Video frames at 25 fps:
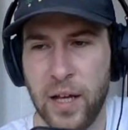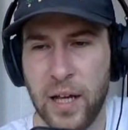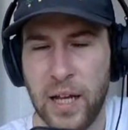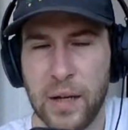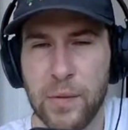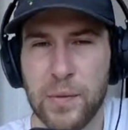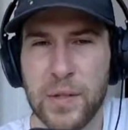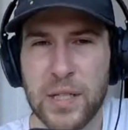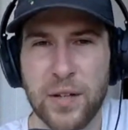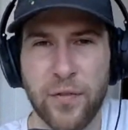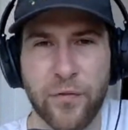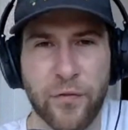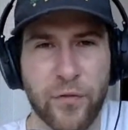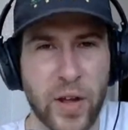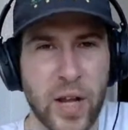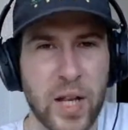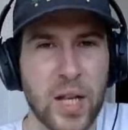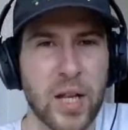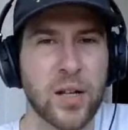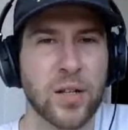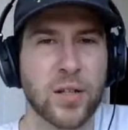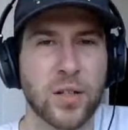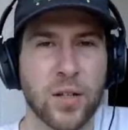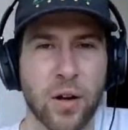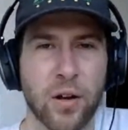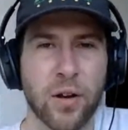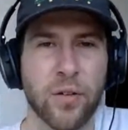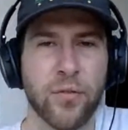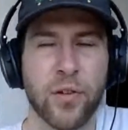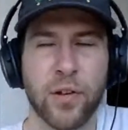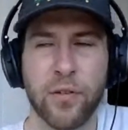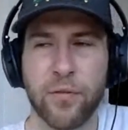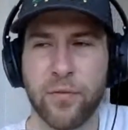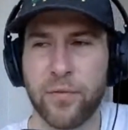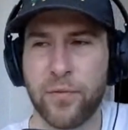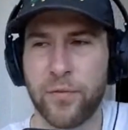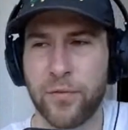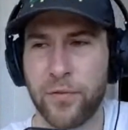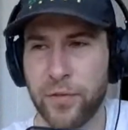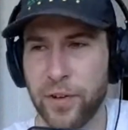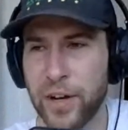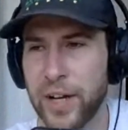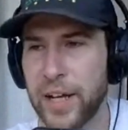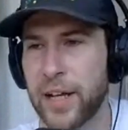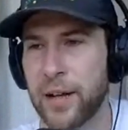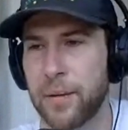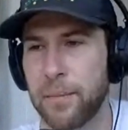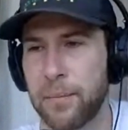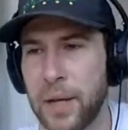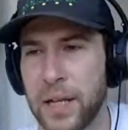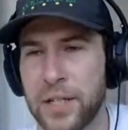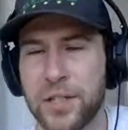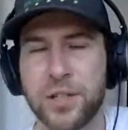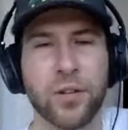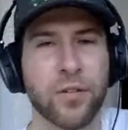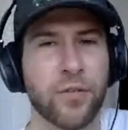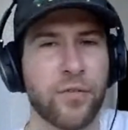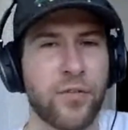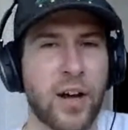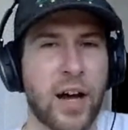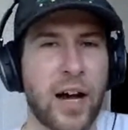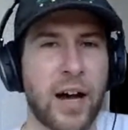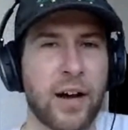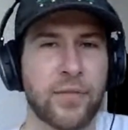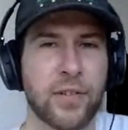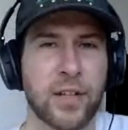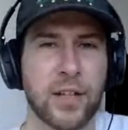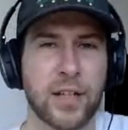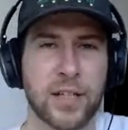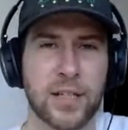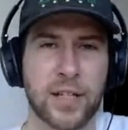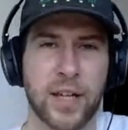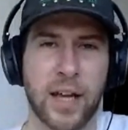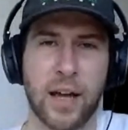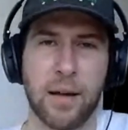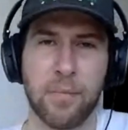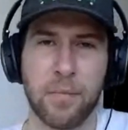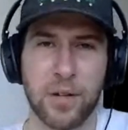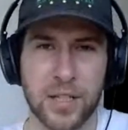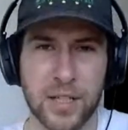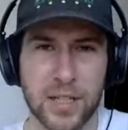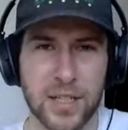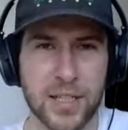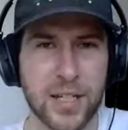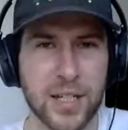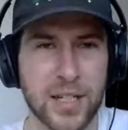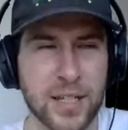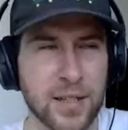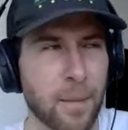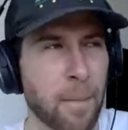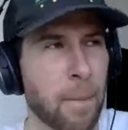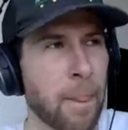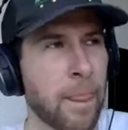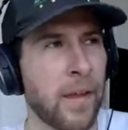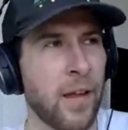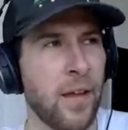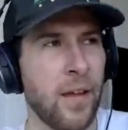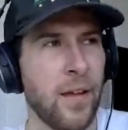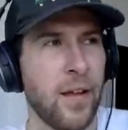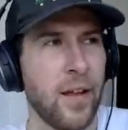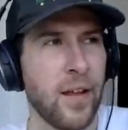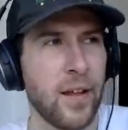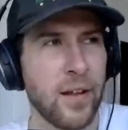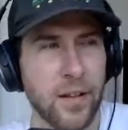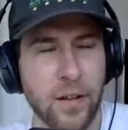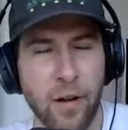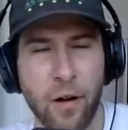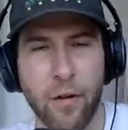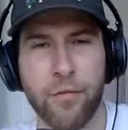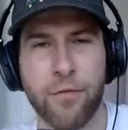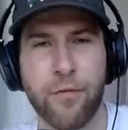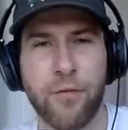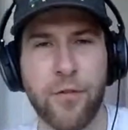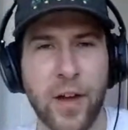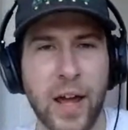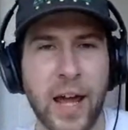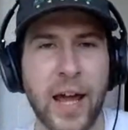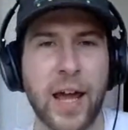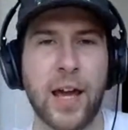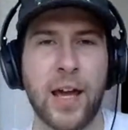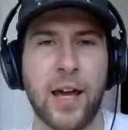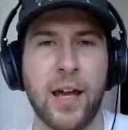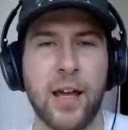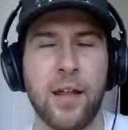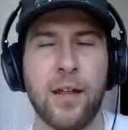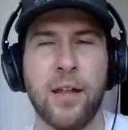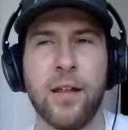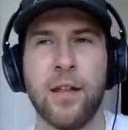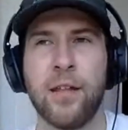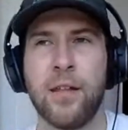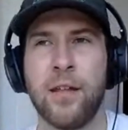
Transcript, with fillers: He was defending Donovan freaking Mitchell for half of this game, which is just not fair.